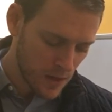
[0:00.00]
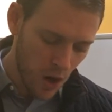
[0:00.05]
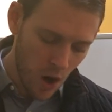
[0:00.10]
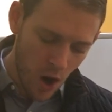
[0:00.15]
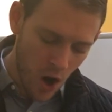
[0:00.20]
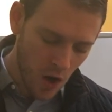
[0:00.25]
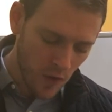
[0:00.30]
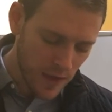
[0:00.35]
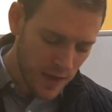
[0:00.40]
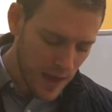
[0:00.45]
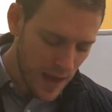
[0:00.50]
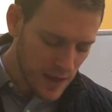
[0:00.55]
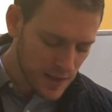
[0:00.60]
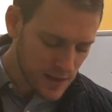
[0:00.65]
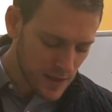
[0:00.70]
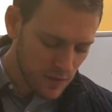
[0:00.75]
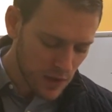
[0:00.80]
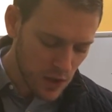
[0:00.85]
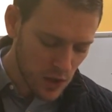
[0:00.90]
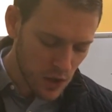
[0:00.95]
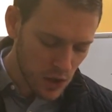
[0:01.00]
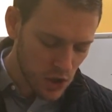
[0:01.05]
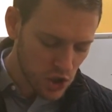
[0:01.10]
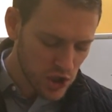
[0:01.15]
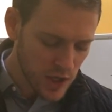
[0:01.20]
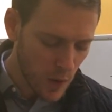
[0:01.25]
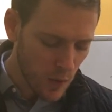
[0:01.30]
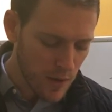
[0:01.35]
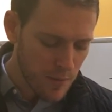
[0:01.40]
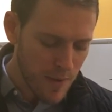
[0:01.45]
All the ends of the earth
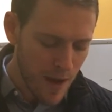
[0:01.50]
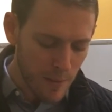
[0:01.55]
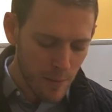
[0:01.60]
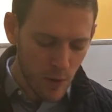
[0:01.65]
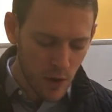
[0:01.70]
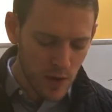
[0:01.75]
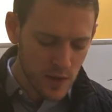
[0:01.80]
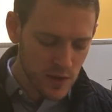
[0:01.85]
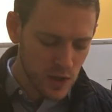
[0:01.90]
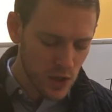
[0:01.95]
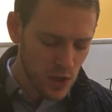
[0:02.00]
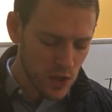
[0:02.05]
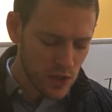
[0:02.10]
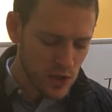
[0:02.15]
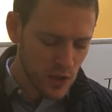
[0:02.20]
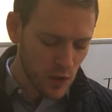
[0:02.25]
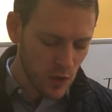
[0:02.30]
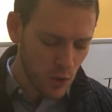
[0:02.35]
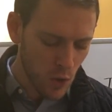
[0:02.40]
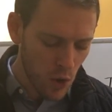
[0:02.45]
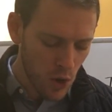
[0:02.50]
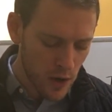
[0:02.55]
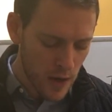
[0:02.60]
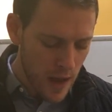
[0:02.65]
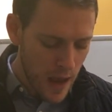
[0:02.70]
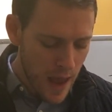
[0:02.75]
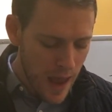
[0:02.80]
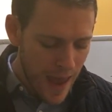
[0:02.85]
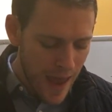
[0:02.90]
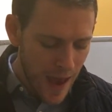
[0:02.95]
shall remember and turn to the
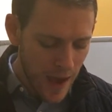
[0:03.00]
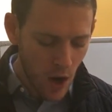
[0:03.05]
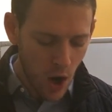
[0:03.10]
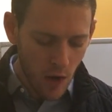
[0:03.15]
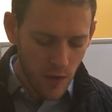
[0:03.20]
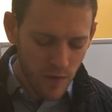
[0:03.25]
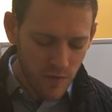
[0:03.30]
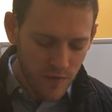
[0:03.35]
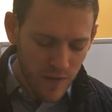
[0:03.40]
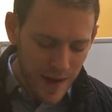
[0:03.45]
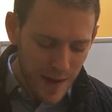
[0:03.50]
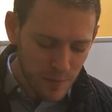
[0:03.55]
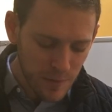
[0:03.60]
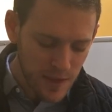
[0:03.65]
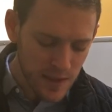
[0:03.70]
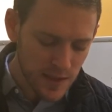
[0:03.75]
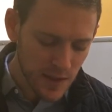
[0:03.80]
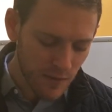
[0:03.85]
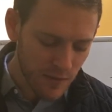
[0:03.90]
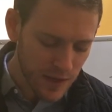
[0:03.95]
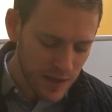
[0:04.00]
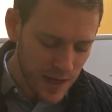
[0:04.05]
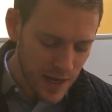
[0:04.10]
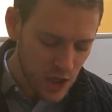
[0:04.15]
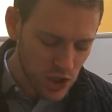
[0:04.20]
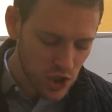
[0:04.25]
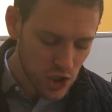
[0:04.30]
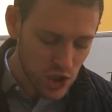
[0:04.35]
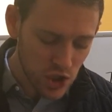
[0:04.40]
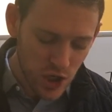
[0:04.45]
Lord, and all the families of the
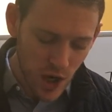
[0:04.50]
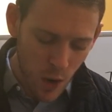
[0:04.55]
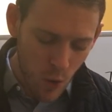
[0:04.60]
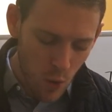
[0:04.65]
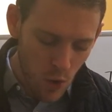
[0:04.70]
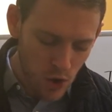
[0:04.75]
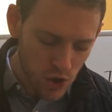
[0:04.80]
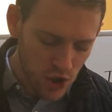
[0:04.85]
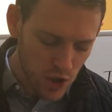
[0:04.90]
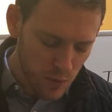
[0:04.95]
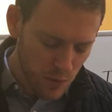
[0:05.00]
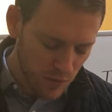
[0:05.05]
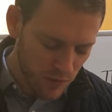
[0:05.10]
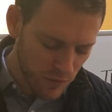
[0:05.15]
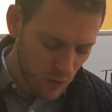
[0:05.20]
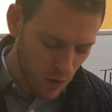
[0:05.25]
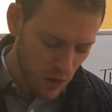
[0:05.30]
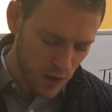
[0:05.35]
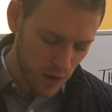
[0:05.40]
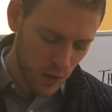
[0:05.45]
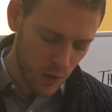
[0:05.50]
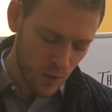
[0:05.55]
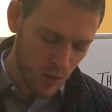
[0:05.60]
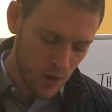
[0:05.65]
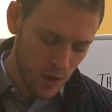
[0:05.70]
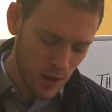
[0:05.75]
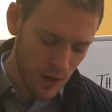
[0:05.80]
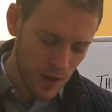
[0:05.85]
nation shall worship before you.